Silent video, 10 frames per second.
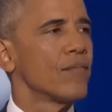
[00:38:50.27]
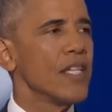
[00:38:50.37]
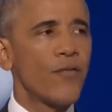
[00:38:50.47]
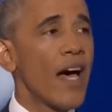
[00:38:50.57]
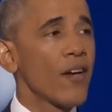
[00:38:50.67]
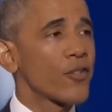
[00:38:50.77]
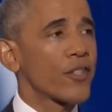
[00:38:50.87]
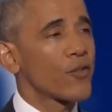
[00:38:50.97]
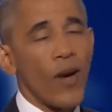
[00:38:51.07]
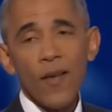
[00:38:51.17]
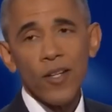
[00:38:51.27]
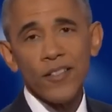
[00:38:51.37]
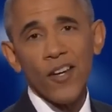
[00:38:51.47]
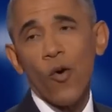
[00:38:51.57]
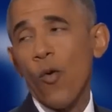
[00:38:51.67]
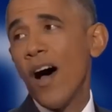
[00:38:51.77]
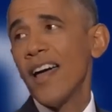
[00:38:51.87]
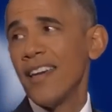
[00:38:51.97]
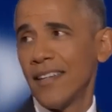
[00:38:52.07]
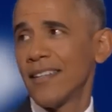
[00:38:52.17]
These values could travel to
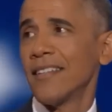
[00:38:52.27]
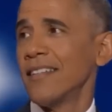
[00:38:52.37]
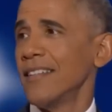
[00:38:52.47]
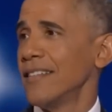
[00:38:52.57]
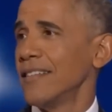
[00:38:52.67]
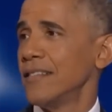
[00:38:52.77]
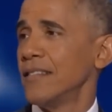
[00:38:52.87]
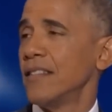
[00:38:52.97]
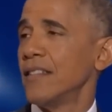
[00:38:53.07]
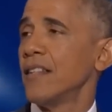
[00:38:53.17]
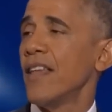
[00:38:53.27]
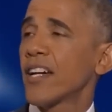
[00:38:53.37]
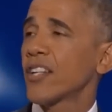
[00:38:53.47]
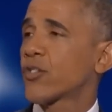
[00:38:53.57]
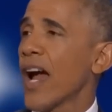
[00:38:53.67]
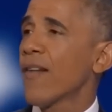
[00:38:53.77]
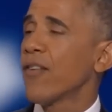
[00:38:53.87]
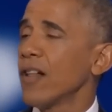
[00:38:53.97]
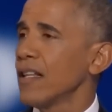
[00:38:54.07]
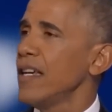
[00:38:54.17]
Hawaii. They could
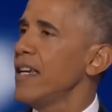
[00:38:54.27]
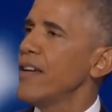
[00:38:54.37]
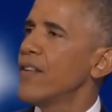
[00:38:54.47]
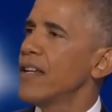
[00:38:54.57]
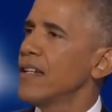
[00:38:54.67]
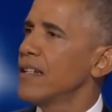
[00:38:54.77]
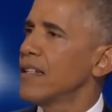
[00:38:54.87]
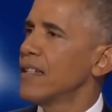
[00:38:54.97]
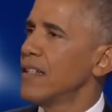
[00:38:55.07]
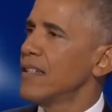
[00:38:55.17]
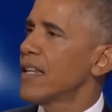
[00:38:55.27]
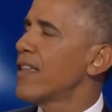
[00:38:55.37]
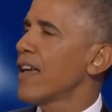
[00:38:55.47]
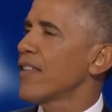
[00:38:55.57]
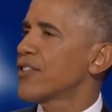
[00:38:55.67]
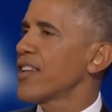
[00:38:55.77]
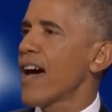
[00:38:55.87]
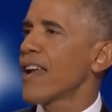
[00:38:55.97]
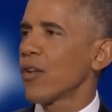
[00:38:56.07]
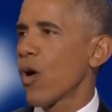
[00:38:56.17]
travel even to the other
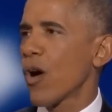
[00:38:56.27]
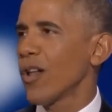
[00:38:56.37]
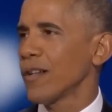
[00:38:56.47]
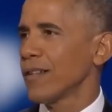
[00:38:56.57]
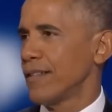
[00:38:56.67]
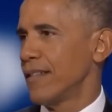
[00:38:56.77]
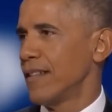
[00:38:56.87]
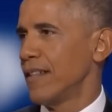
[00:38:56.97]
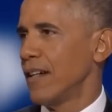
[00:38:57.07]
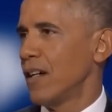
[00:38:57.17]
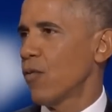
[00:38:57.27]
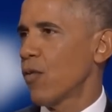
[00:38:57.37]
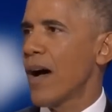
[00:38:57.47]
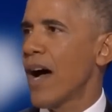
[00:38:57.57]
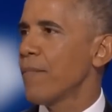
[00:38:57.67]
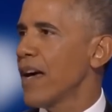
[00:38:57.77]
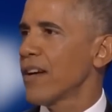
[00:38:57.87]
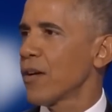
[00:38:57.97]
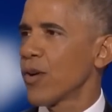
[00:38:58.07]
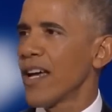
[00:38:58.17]
side of the world, where my
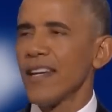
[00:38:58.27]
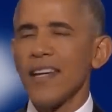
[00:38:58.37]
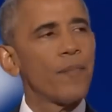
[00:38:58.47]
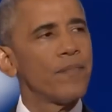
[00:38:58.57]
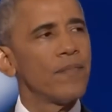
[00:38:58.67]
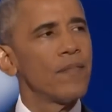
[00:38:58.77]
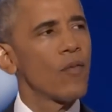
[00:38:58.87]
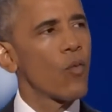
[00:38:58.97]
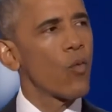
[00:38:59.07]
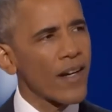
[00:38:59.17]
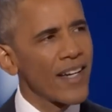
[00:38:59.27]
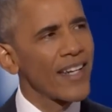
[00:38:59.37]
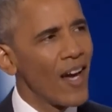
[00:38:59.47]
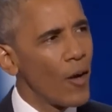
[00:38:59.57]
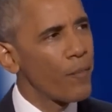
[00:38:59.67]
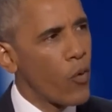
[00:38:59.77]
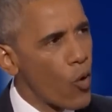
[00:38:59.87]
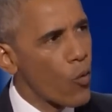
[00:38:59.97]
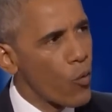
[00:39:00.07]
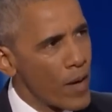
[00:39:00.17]
mother would end up working to help
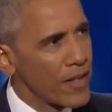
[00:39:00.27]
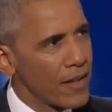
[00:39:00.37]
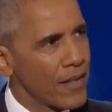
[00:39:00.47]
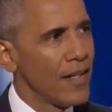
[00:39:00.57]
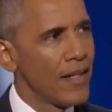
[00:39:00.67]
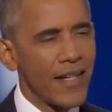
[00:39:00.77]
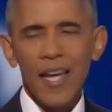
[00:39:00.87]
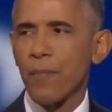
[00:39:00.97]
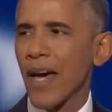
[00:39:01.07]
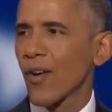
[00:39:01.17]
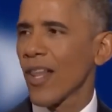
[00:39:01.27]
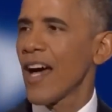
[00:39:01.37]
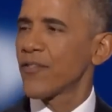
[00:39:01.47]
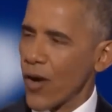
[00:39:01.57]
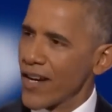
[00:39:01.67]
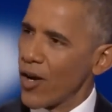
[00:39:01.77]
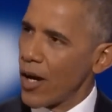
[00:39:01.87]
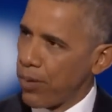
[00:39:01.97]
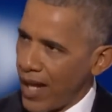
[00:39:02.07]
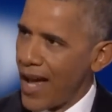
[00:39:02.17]
poor women get a better life, trying
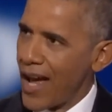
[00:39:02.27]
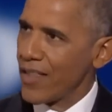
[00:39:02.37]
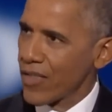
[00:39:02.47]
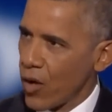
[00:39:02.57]
to apply